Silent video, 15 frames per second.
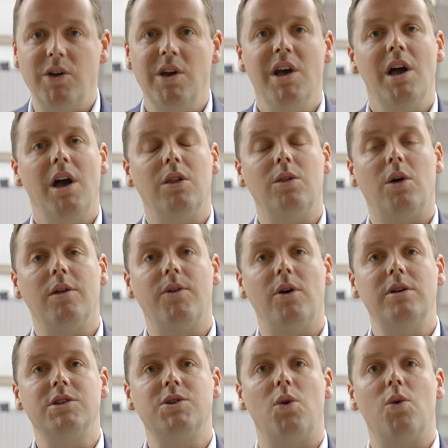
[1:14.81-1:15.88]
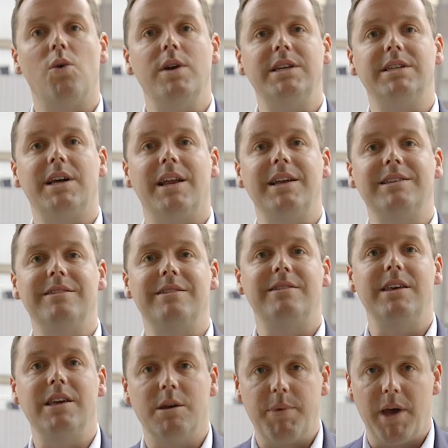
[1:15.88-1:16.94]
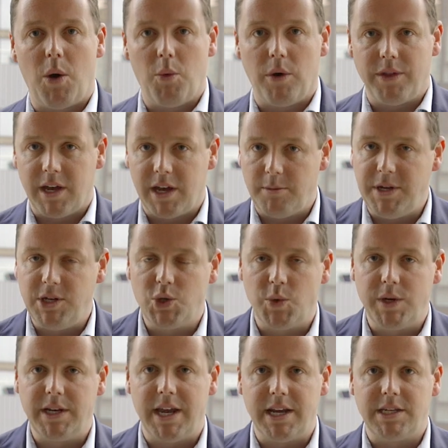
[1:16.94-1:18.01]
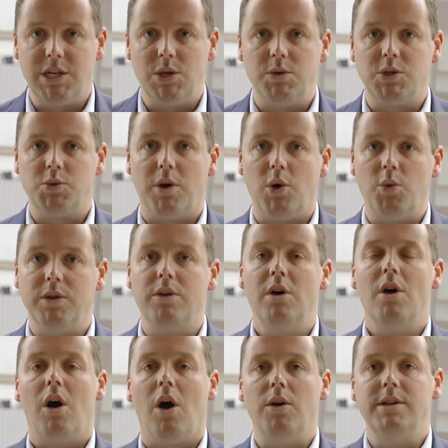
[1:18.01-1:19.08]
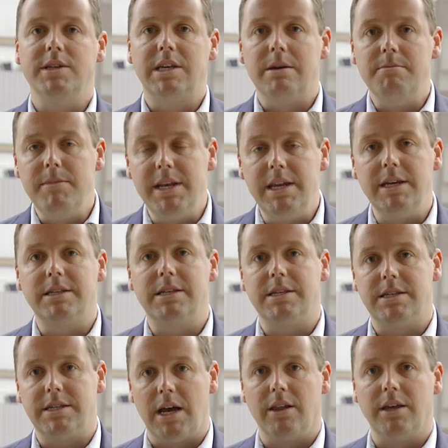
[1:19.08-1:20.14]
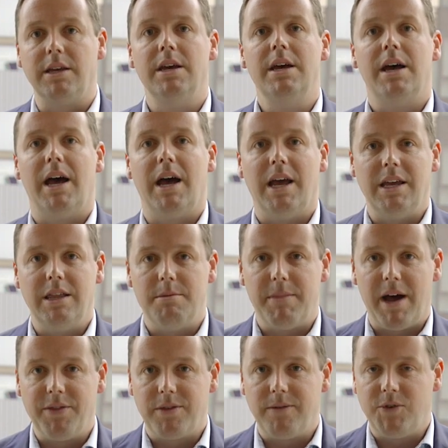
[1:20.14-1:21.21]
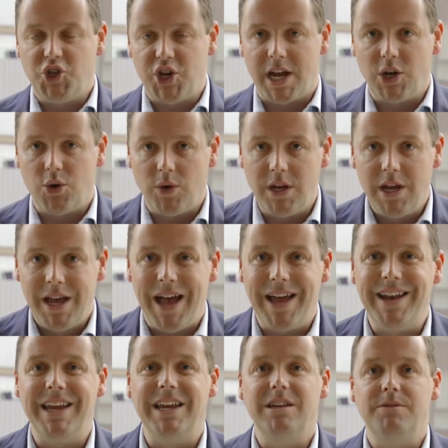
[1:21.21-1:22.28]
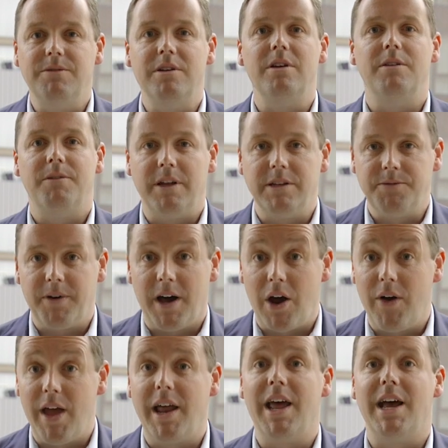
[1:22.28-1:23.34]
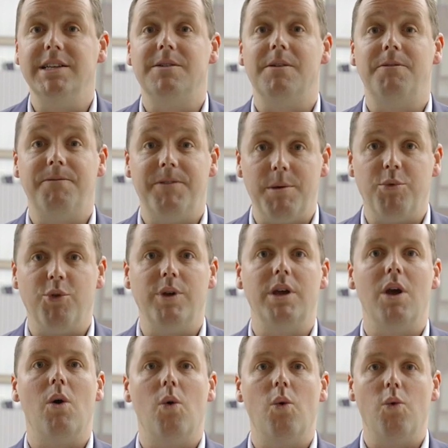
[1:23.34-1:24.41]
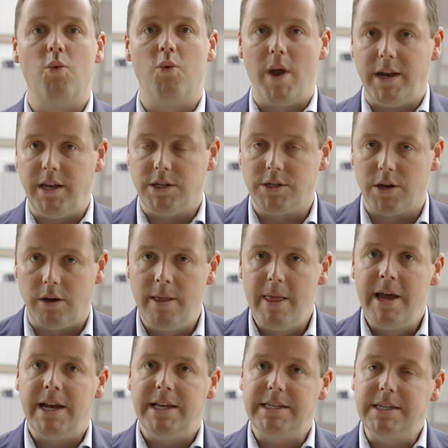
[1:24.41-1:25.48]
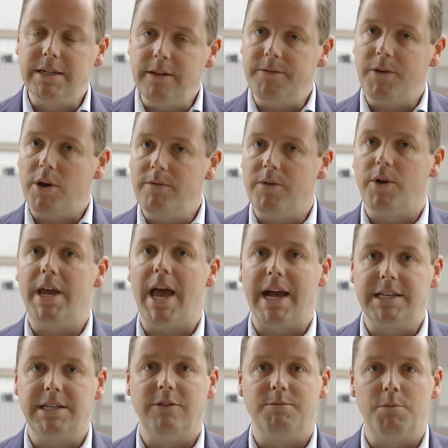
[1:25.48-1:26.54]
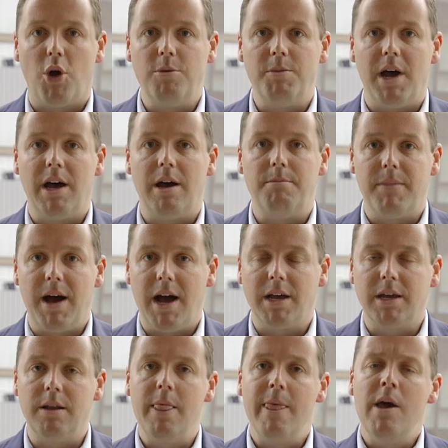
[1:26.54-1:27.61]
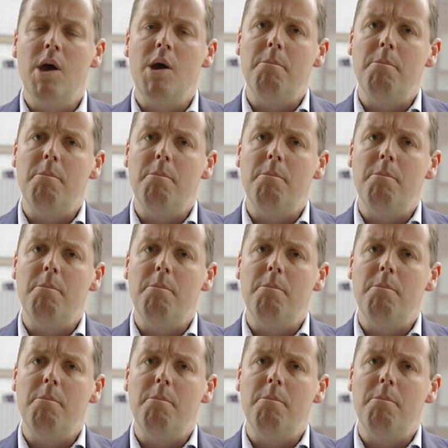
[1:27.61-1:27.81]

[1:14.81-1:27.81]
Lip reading: And a lot of owners are already starting to think about what they're going to be doing next year as well, with owners committing to selling in the month of January and even as far out as February already. So it's still a very, very active market.